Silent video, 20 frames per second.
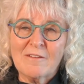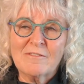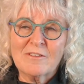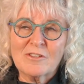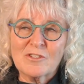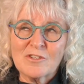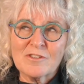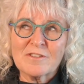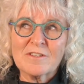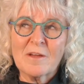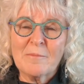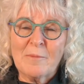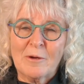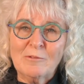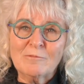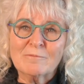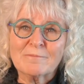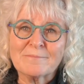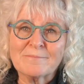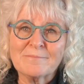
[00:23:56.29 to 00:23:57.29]
had just come
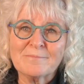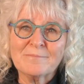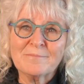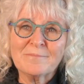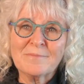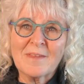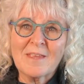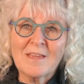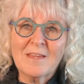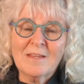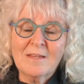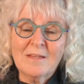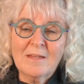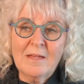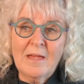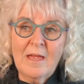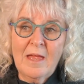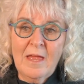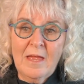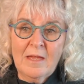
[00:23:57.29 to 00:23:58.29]
out.
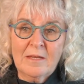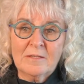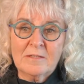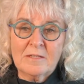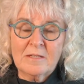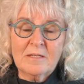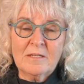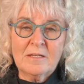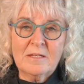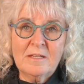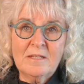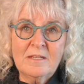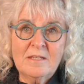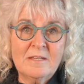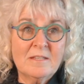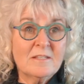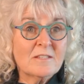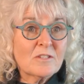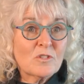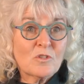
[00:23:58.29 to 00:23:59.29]
And
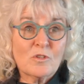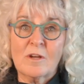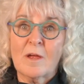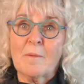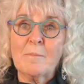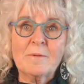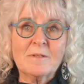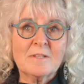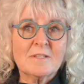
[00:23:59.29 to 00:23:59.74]
he stood up and